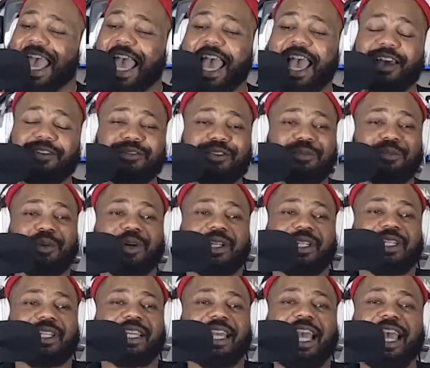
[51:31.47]

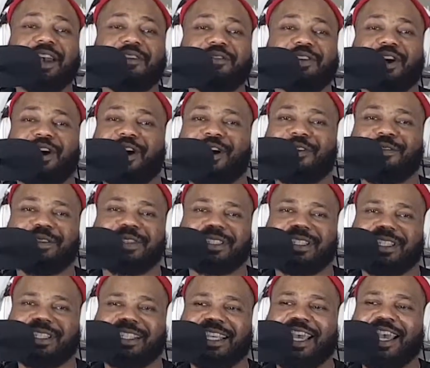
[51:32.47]
everybody, every office
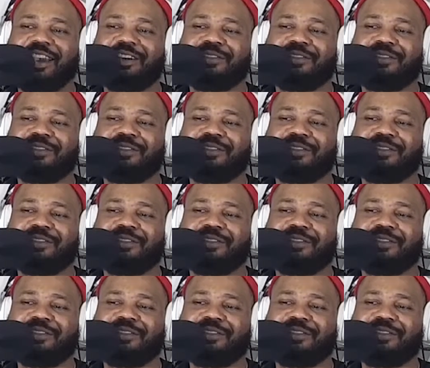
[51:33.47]
is everywhere